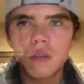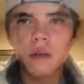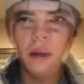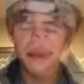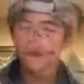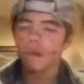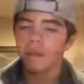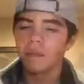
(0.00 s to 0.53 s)

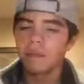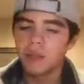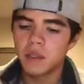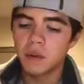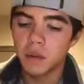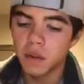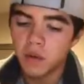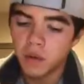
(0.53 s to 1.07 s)
Okay, so I missed
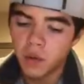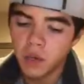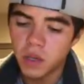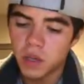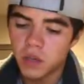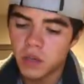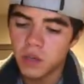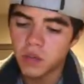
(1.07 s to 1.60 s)
number 40.
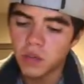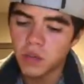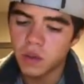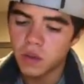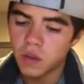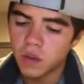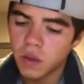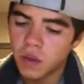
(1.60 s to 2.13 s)
It says,
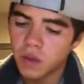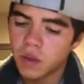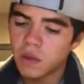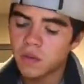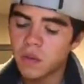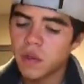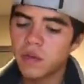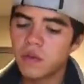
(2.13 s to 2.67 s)
which of the following
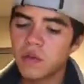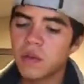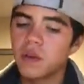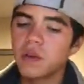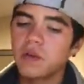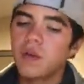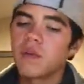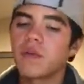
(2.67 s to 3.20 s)
can be
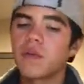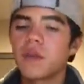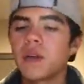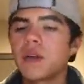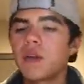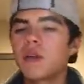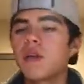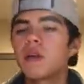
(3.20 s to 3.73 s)
inferred from the
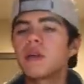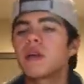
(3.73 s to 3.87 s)
figure?